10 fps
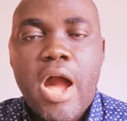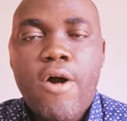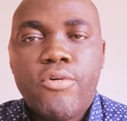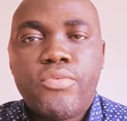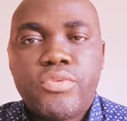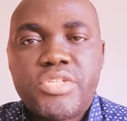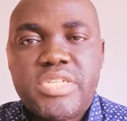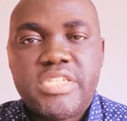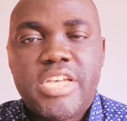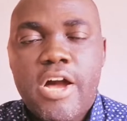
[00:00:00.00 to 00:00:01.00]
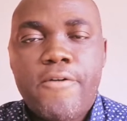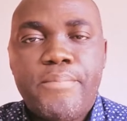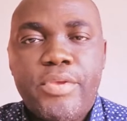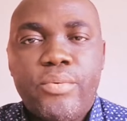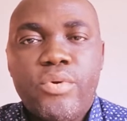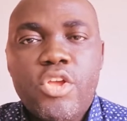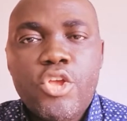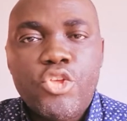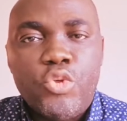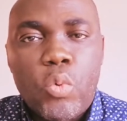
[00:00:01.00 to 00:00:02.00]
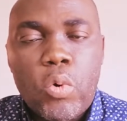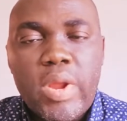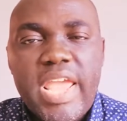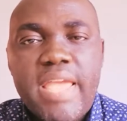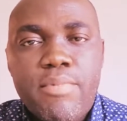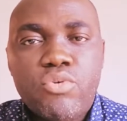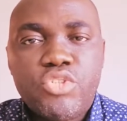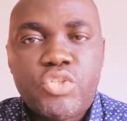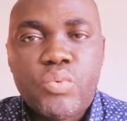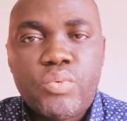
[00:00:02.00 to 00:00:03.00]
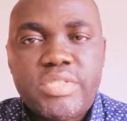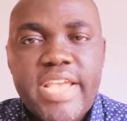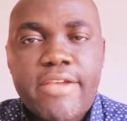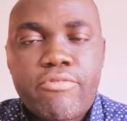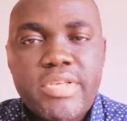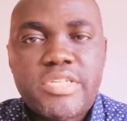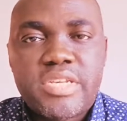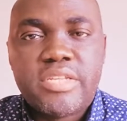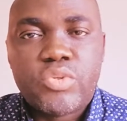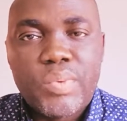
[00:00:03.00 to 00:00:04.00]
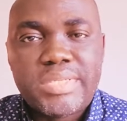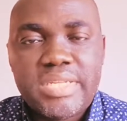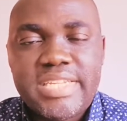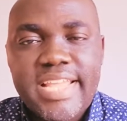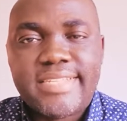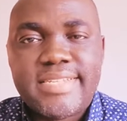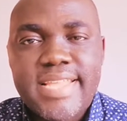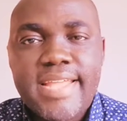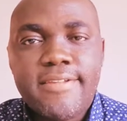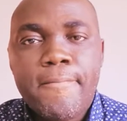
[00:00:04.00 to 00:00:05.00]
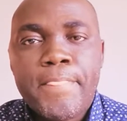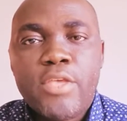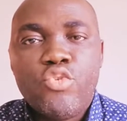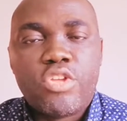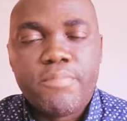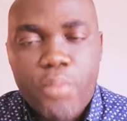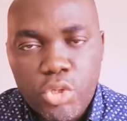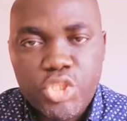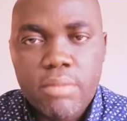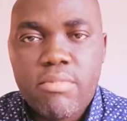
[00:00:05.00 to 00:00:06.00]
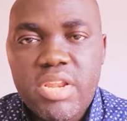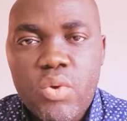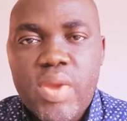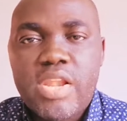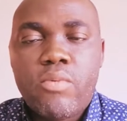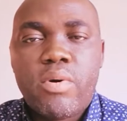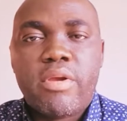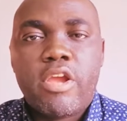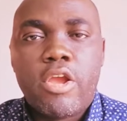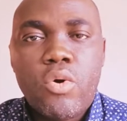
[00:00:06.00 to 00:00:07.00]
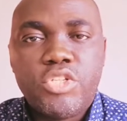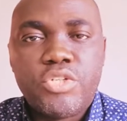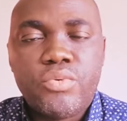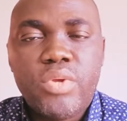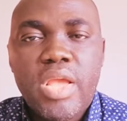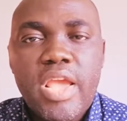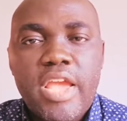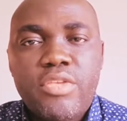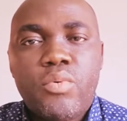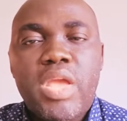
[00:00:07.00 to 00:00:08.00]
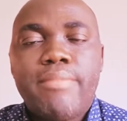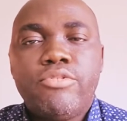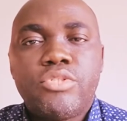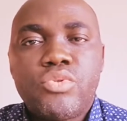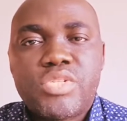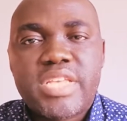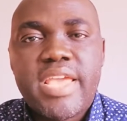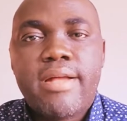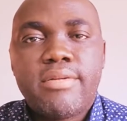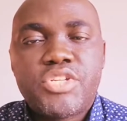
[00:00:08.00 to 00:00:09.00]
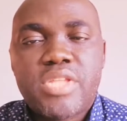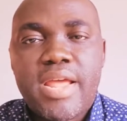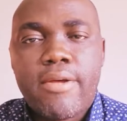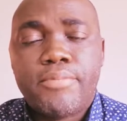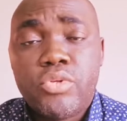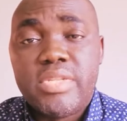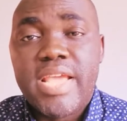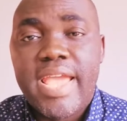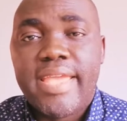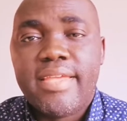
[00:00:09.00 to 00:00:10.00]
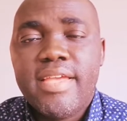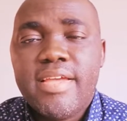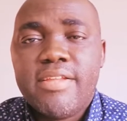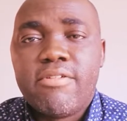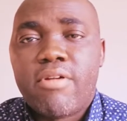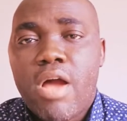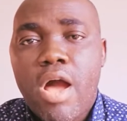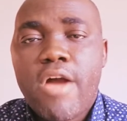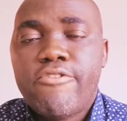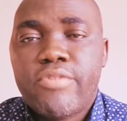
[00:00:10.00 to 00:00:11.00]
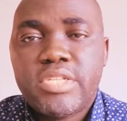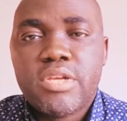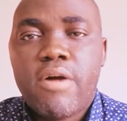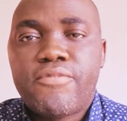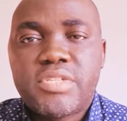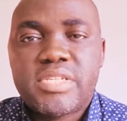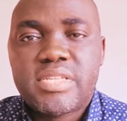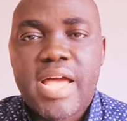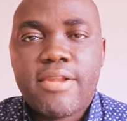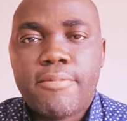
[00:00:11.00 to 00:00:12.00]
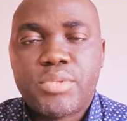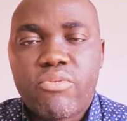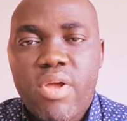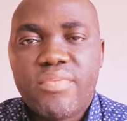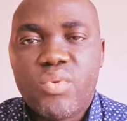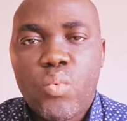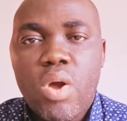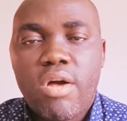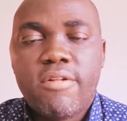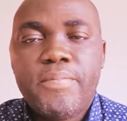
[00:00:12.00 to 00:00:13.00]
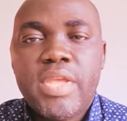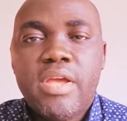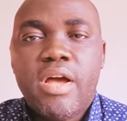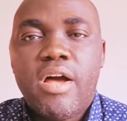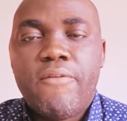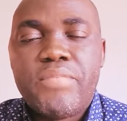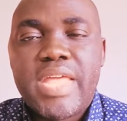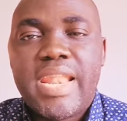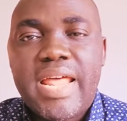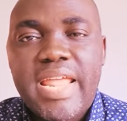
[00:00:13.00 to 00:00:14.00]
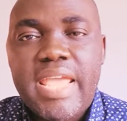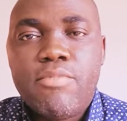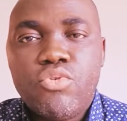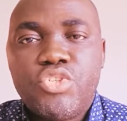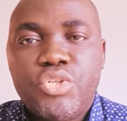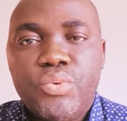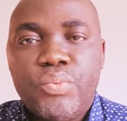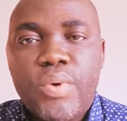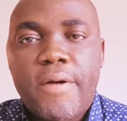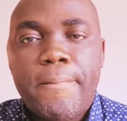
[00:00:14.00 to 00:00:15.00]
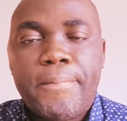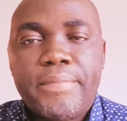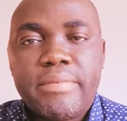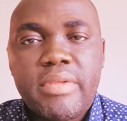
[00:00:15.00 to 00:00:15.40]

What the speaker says: How does this help you? You are able to take risk to a certain extent. You can put your money where no one can go to, and you're able to scale startup. Today, there are hundreds of startups around the world that are able to